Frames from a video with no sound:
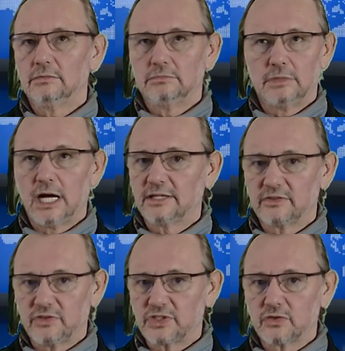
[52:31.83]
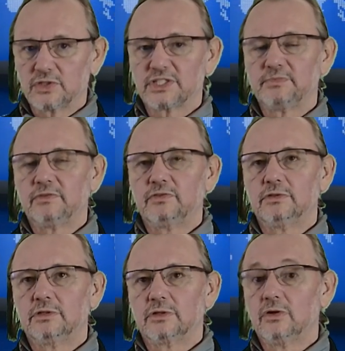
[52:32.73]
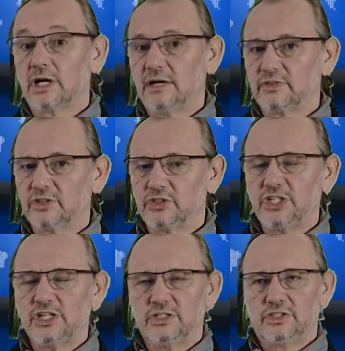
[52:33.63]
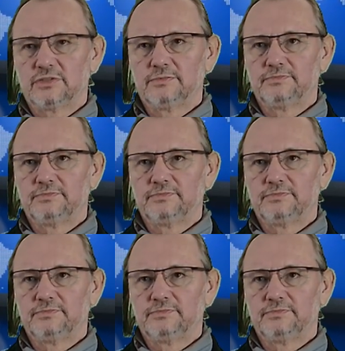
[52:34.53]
Alter resources before or after the change.